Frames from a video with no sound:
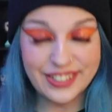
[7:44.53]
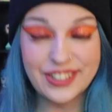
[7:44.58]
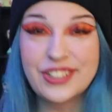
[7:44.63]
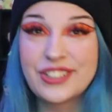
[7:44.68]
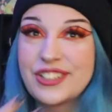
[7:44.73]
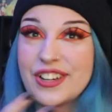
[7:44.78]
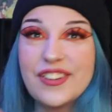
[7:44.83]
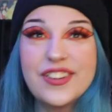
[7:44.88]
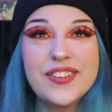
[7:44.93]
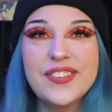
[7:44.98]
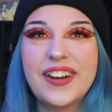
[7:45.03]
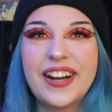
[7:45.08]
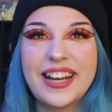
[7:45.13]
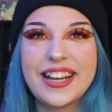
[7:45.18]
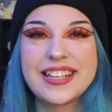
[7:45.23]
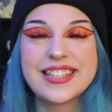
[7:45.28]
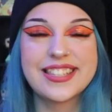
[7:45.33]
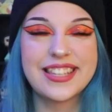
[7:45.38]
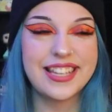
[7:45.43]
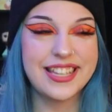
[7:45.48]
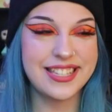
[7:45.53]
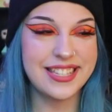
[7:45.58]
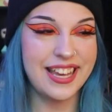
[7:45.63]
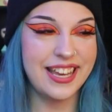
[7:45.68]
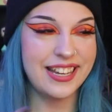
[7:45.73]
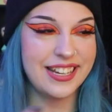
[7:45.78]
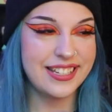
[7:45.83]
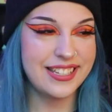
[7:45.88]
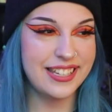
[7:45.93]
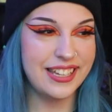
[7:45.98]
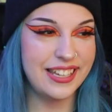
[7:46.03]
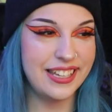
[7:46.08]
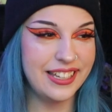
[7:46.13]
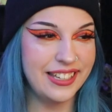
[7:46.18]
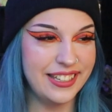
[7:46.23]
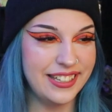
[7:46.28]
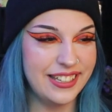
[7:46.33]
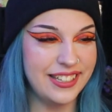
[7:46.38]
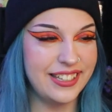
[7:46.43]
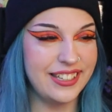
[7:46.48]
show you guys this and
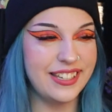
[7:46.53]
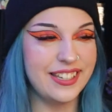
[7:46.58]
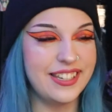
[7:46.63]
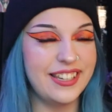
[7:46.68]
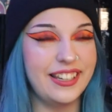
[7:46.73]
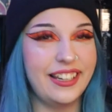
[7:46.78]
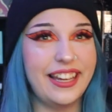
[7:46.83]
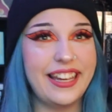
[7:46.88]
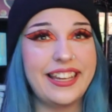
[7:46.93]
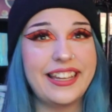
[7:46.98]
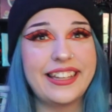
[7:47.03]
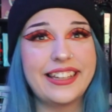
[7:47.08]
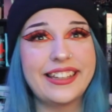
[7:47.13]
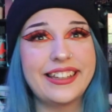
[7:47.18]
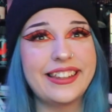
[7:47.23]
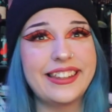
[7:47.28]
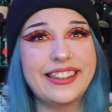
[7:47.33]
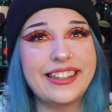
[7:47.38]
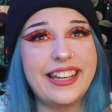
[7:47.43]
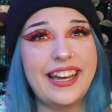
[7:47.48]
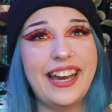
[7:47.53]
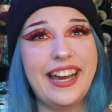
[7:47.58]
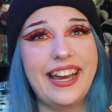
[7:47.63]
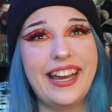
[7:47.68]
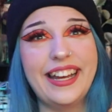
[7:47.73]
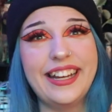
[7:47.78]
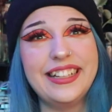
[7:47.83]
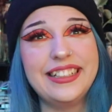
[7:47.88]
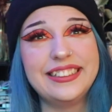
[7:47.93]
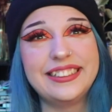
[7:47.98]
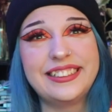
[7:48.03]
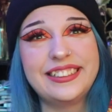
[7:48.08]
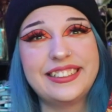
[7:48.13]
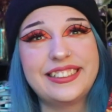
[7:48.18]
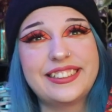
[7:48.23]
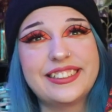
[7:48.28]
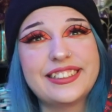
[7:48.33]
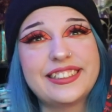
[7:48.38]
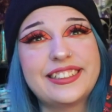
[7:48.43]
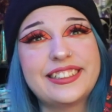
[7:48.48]
to like, it's
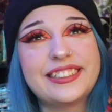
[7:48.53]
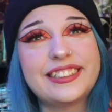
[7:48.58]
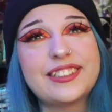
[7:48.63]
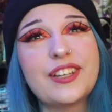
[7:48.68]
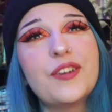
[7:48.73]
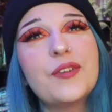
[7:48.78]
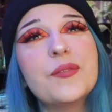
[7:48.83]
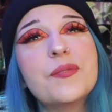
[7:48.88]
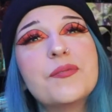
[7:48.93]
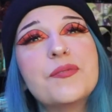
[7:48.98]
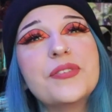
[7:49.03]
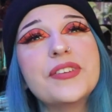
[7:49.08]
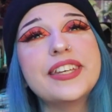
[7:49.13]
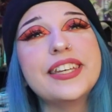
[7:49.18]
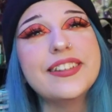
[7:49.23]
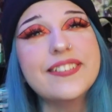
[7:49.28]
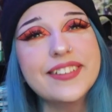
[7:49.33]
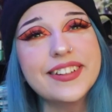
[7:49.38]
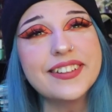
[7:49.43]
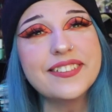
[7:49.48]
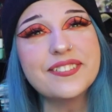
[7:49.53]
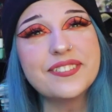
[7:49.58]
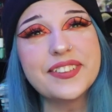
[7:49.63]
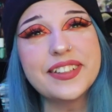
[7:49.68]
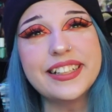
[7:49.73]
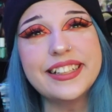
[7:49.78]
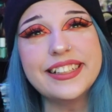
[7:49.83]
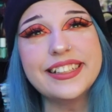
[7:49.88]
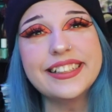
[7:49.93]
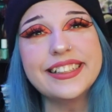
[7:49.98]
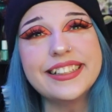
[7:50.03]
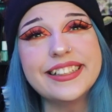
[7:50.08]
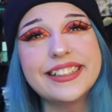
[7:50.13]
just so beautiful.